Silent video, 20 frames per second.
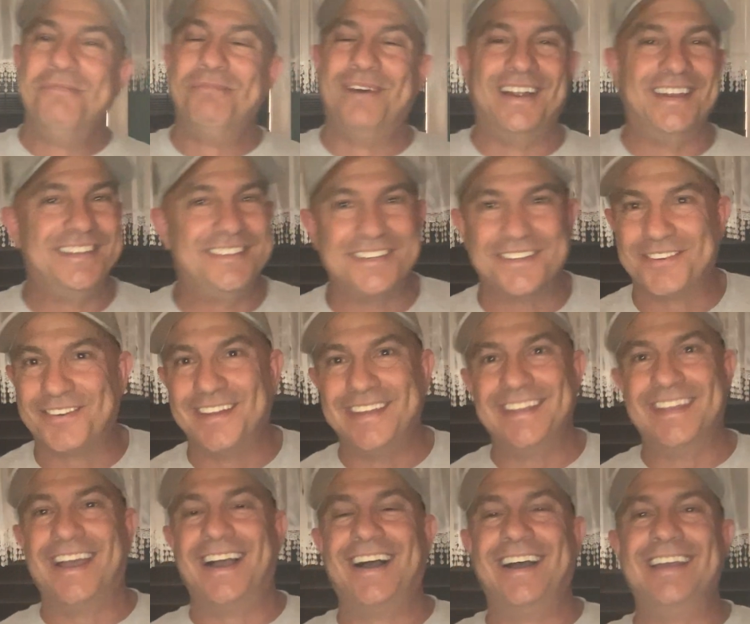But he's a
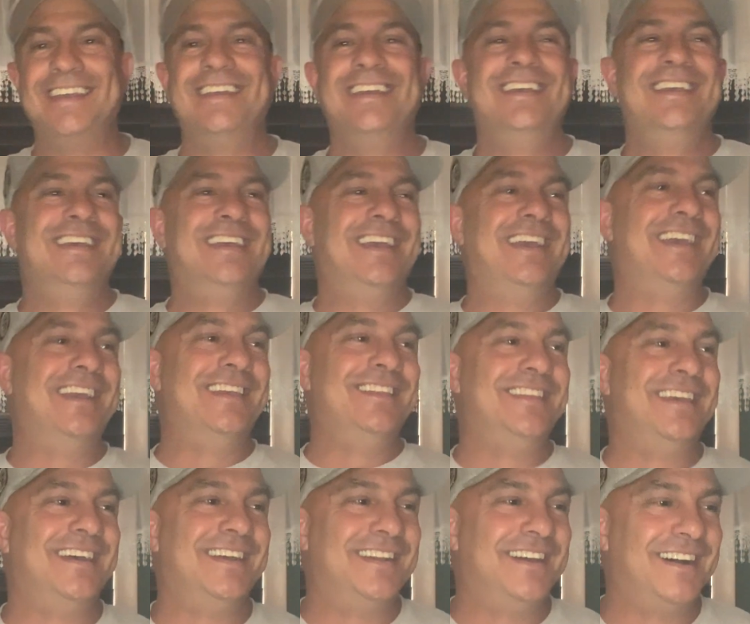great guy.
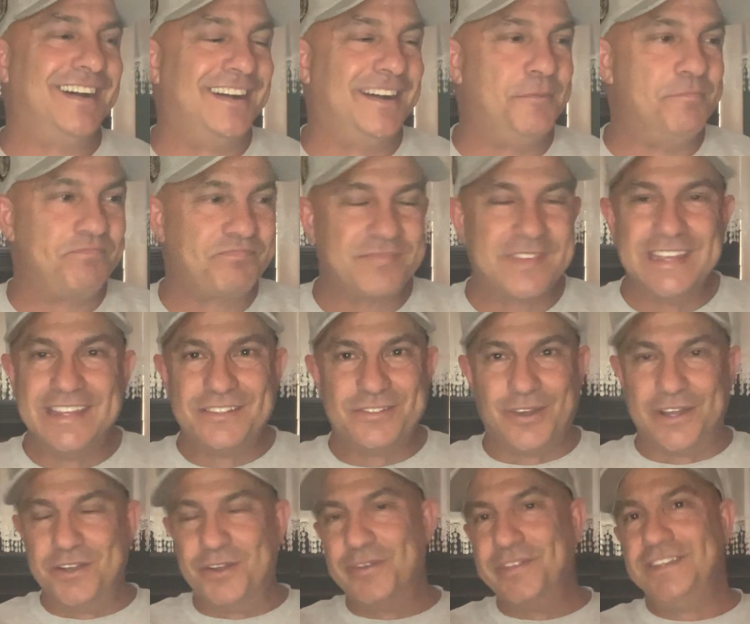And then,
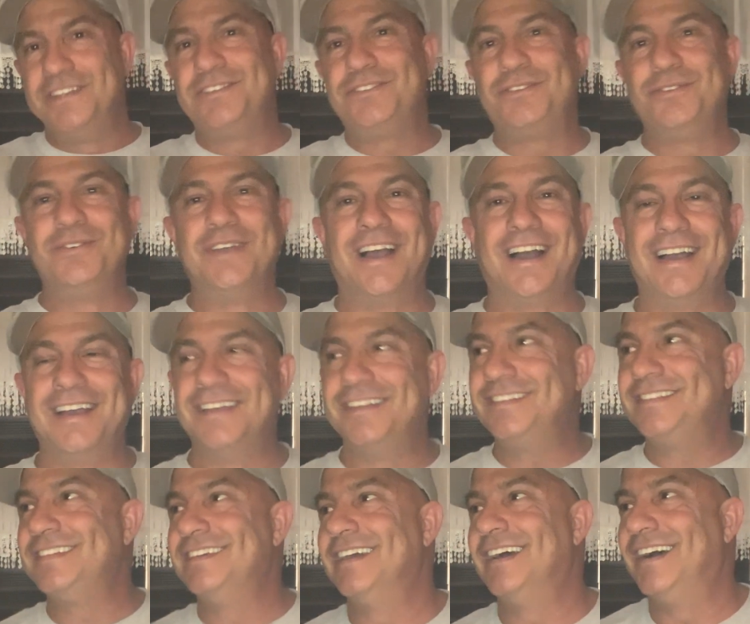so I know these two
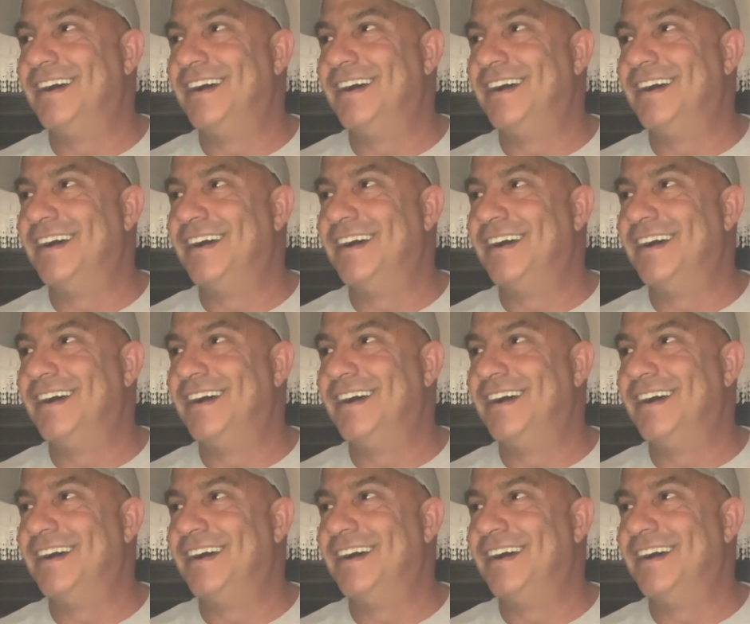guys.